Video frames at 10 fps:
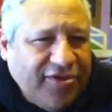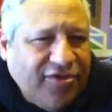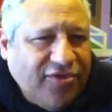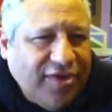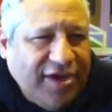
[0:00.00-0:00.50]

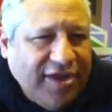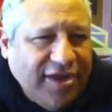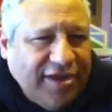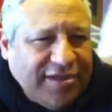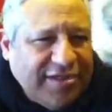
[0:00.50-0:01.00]

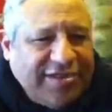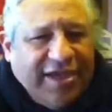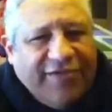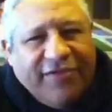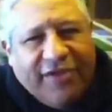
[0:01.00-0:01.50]

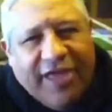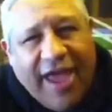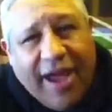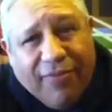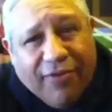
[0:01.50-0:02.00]
27
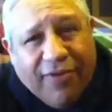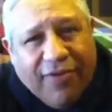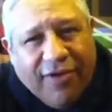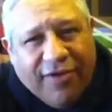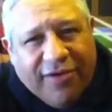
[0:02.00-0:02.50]

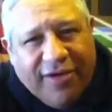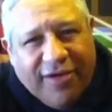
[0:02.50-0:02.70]
Capricorn,